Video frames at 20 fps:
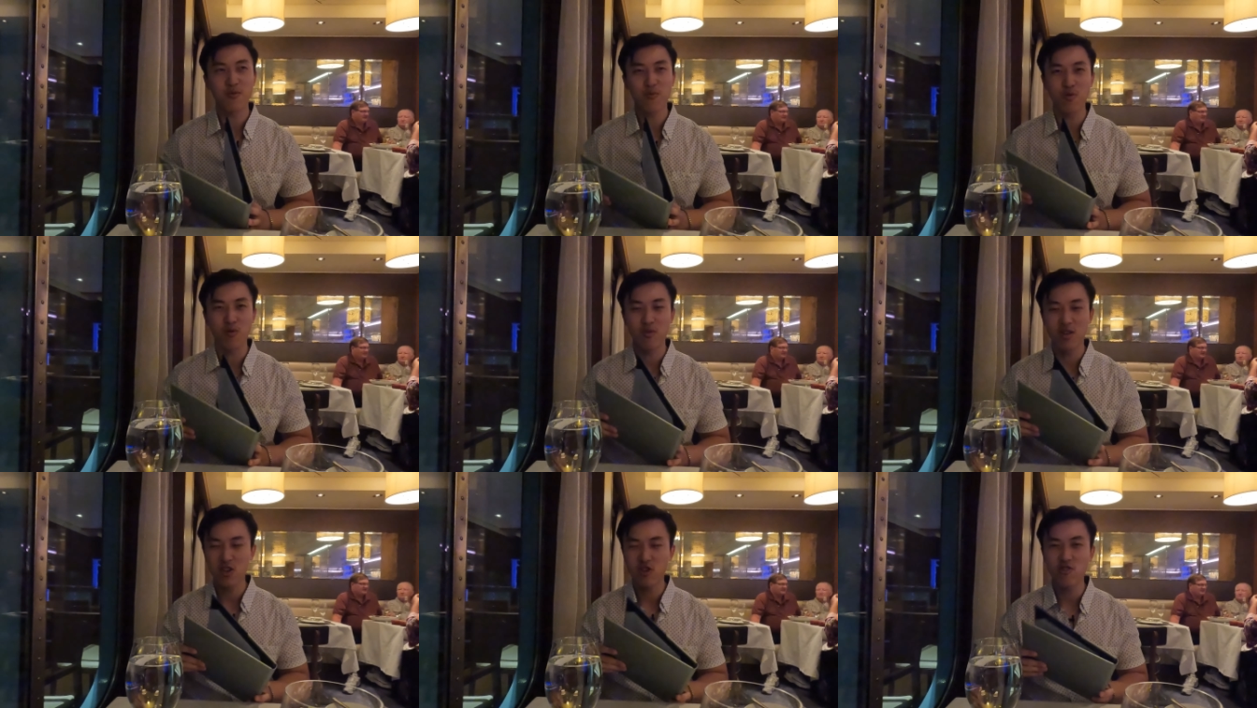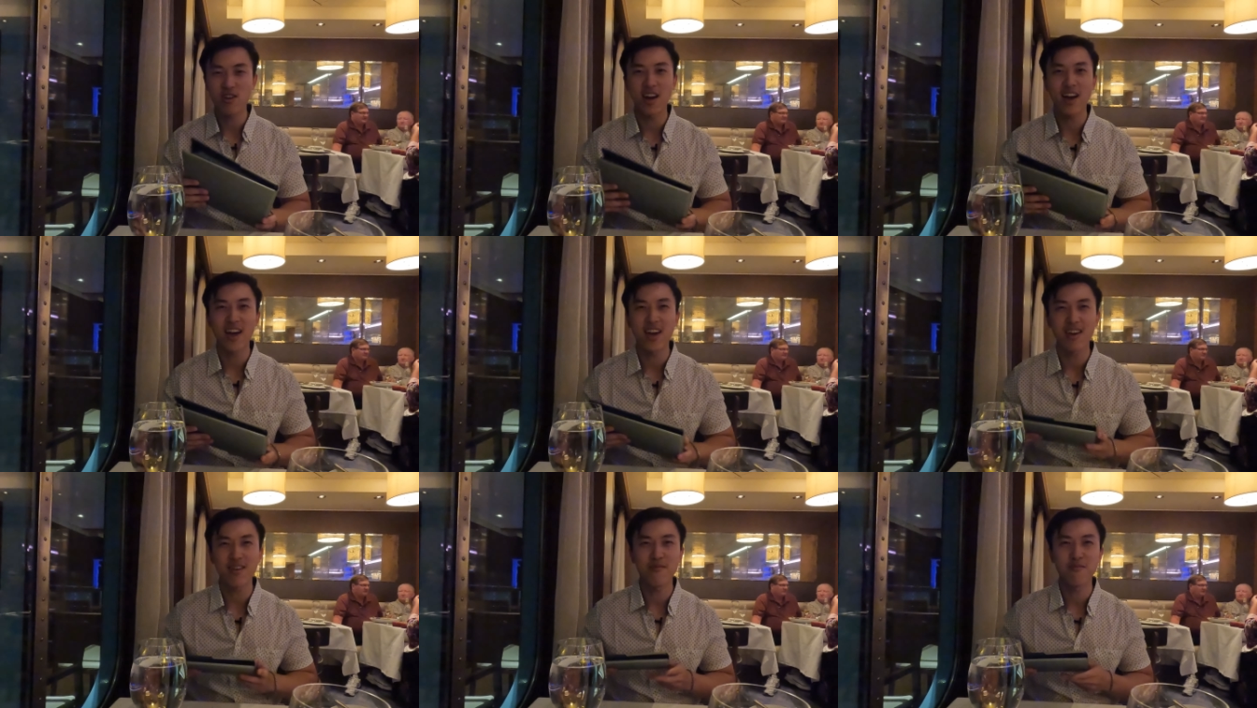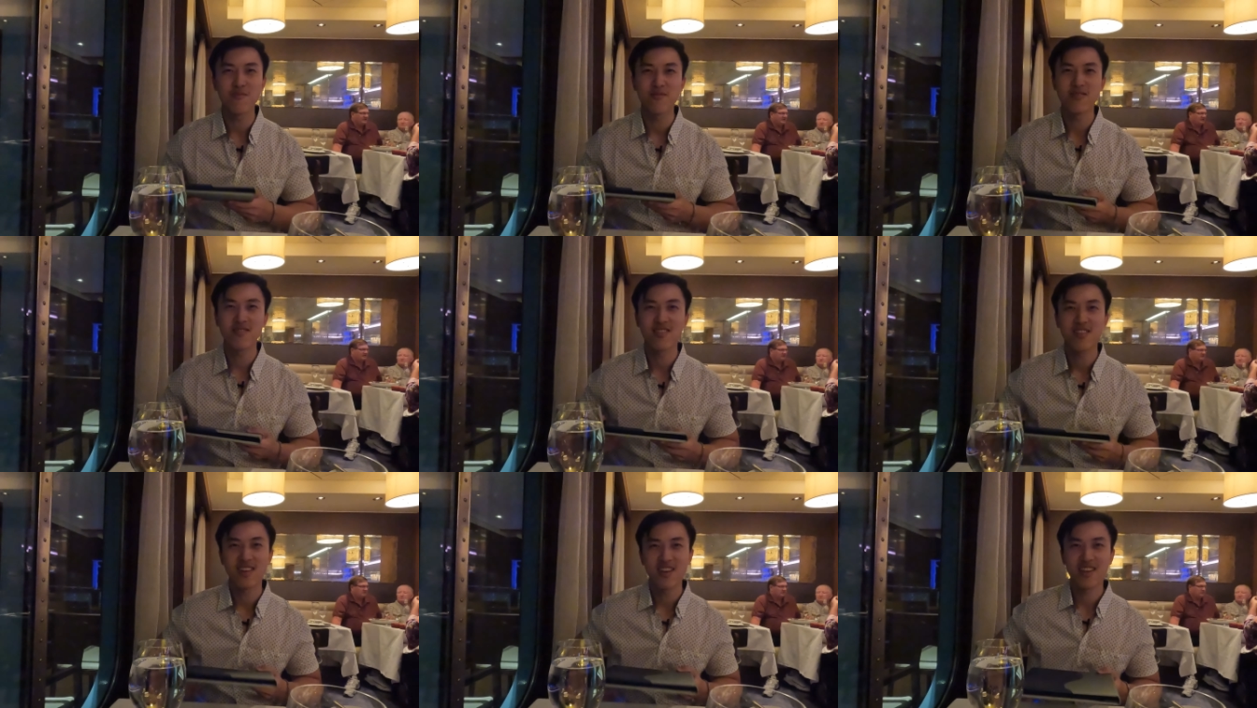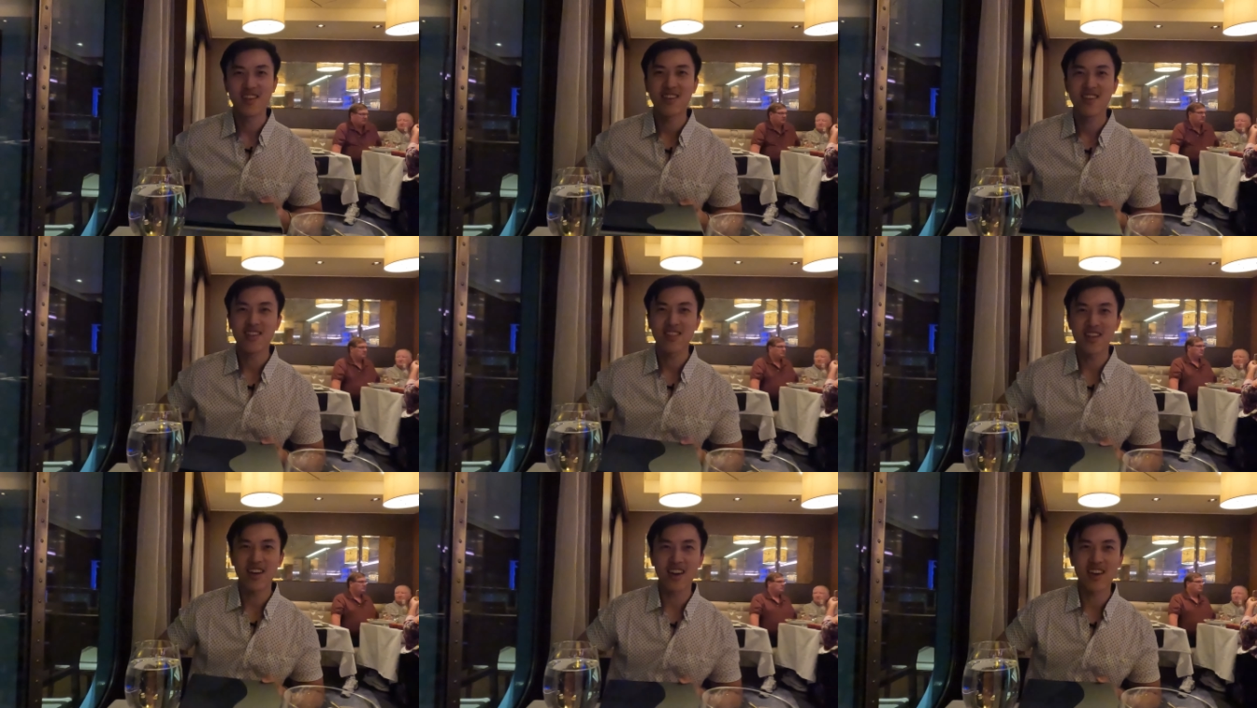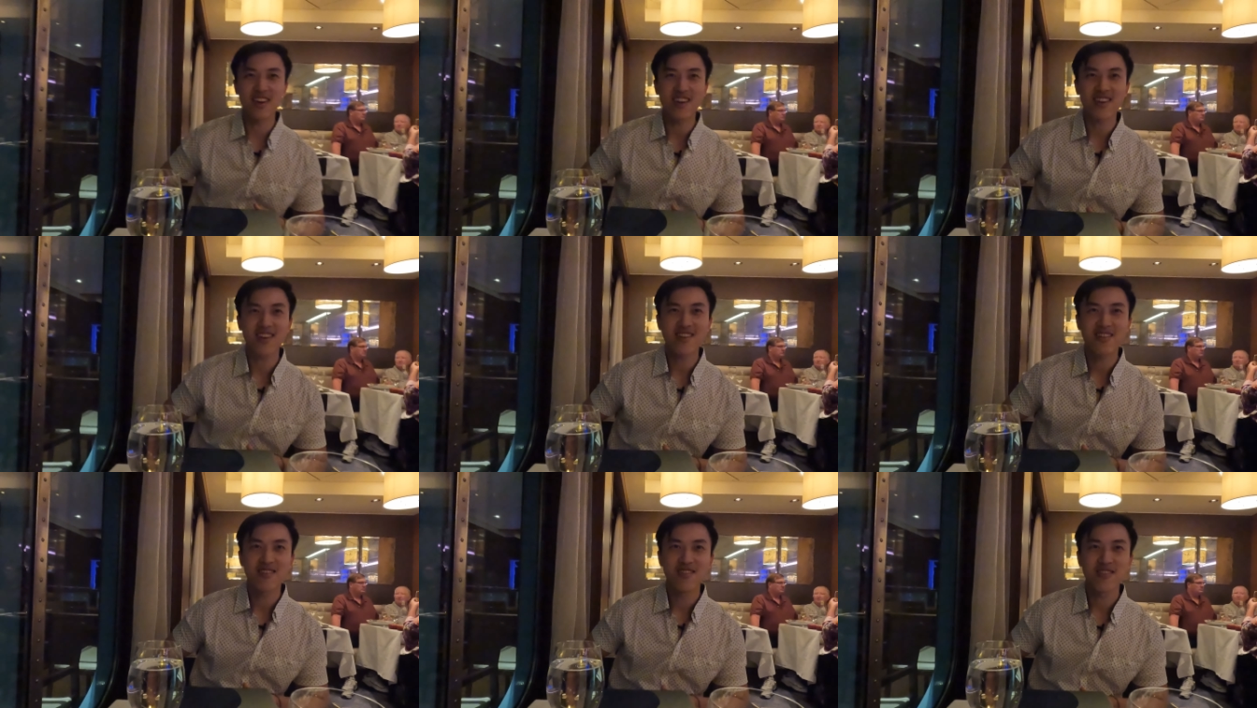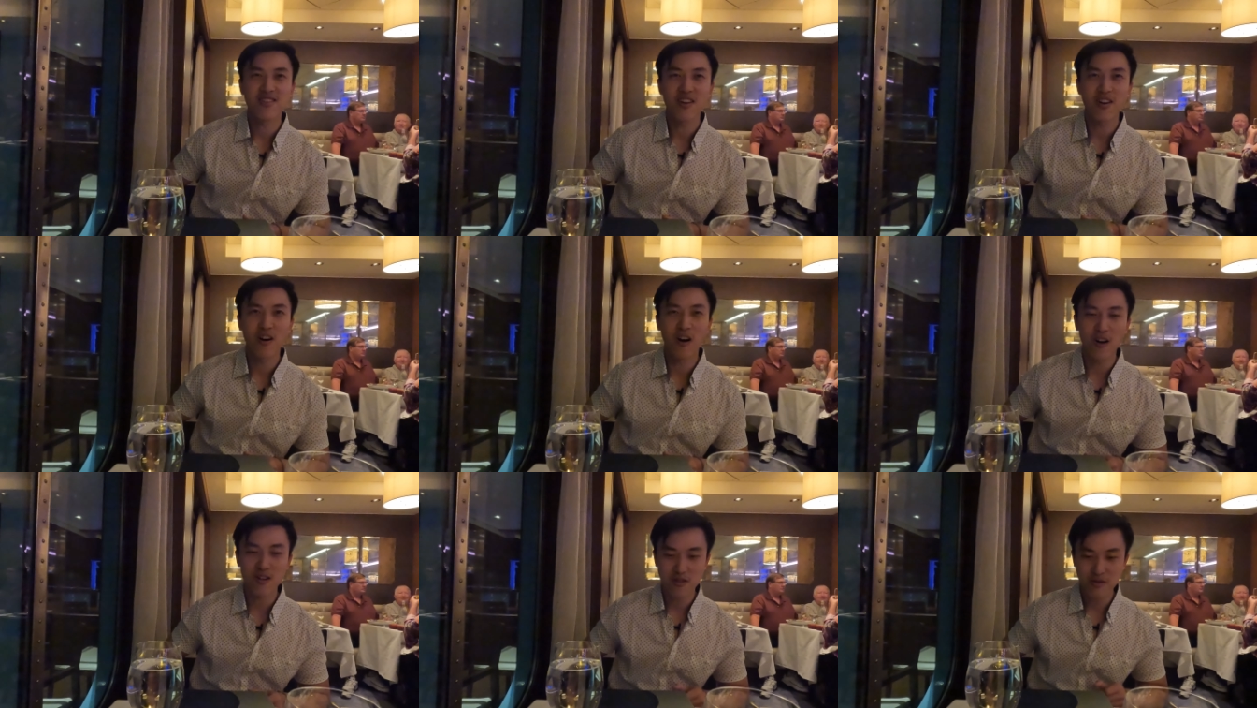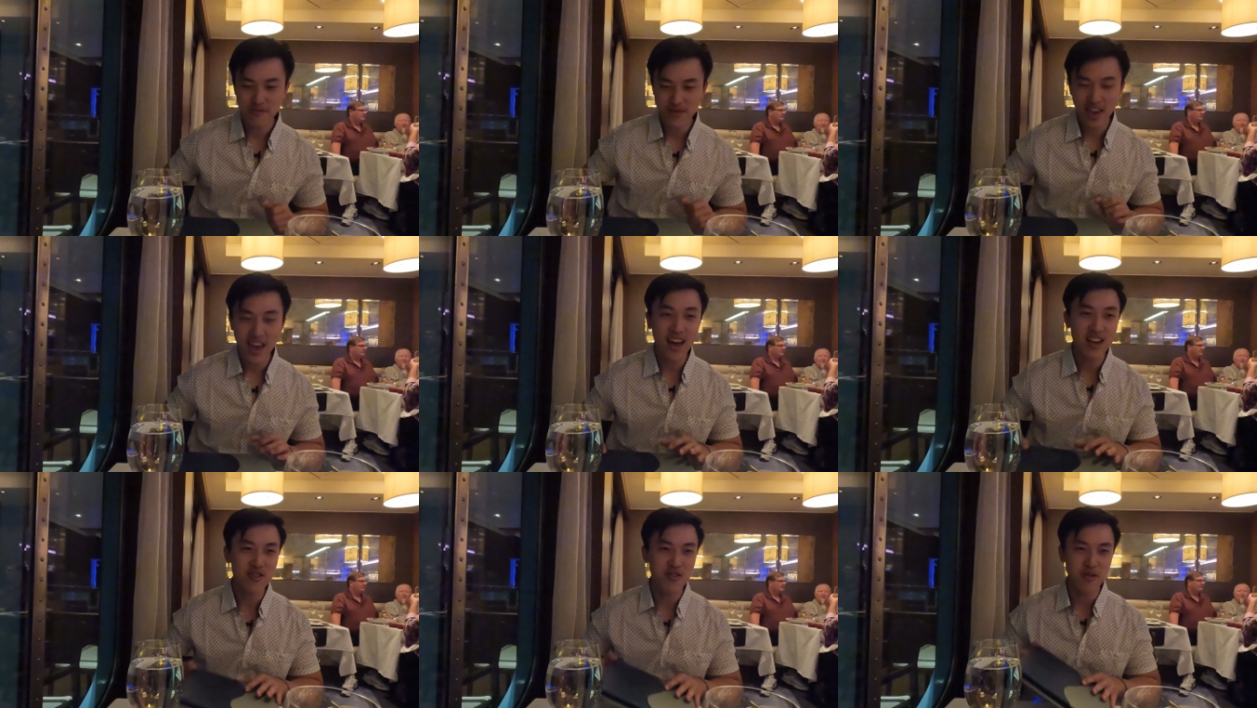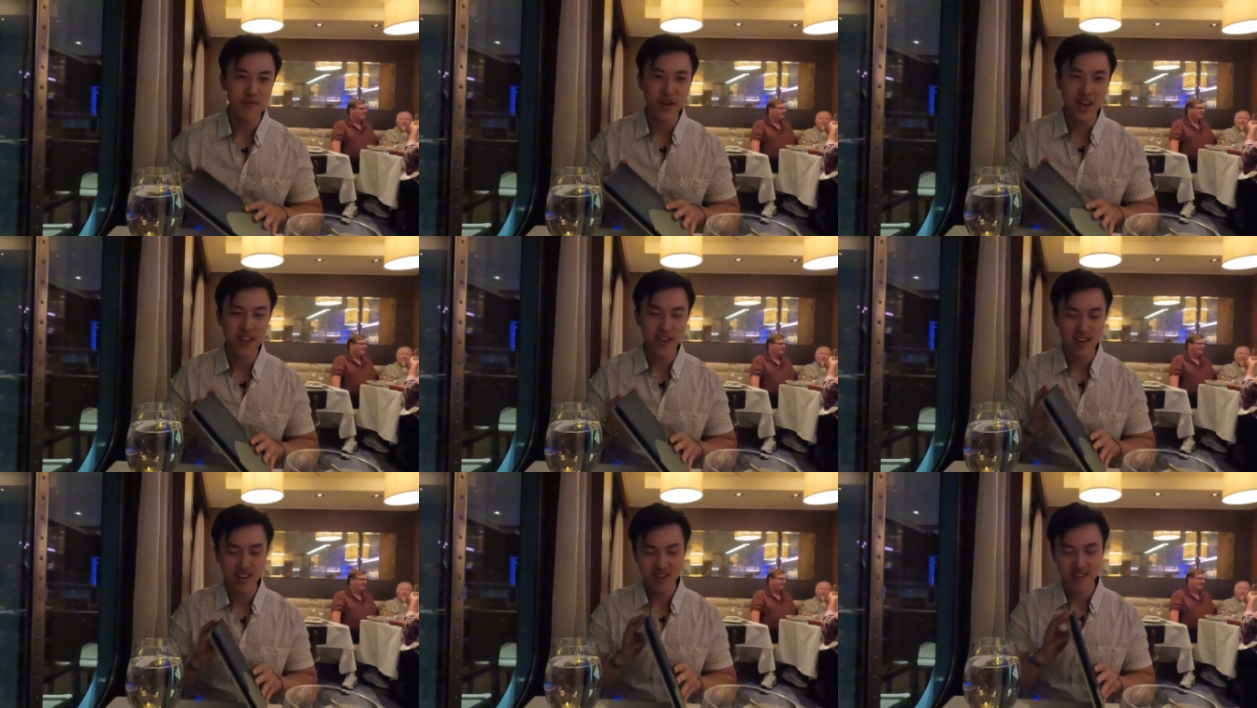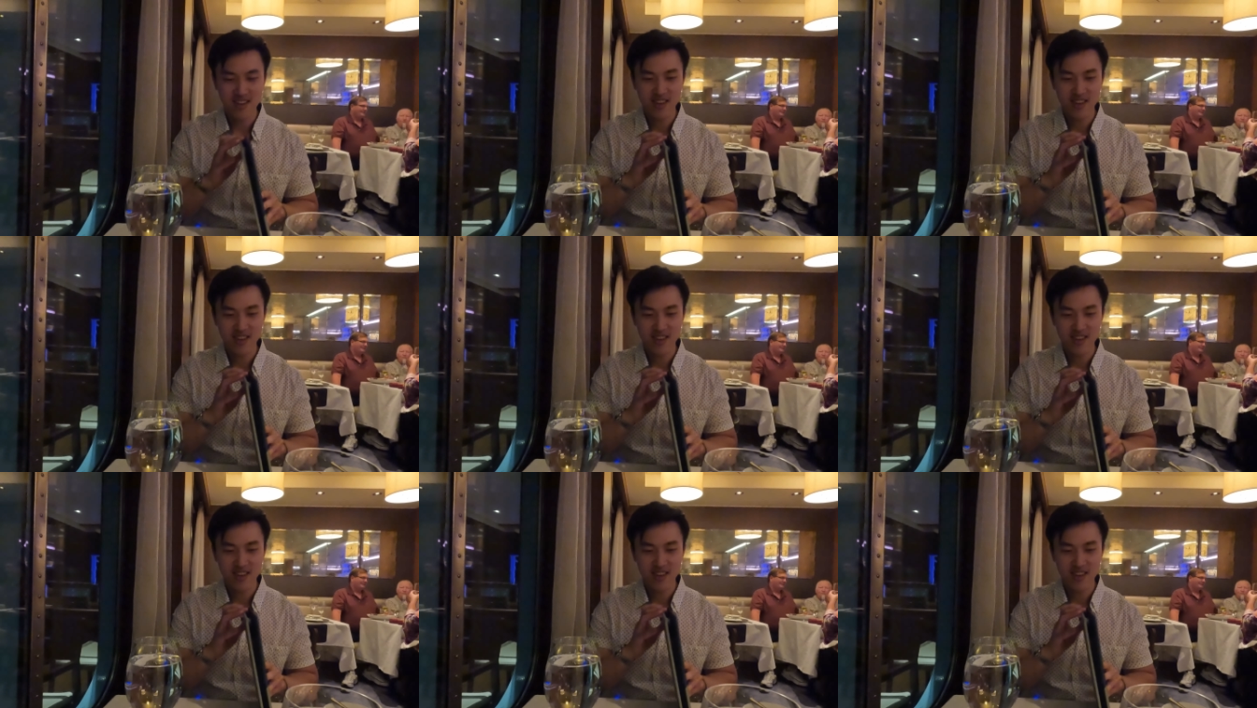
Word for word: We're gonna try like all of them. Yeah, for the menu.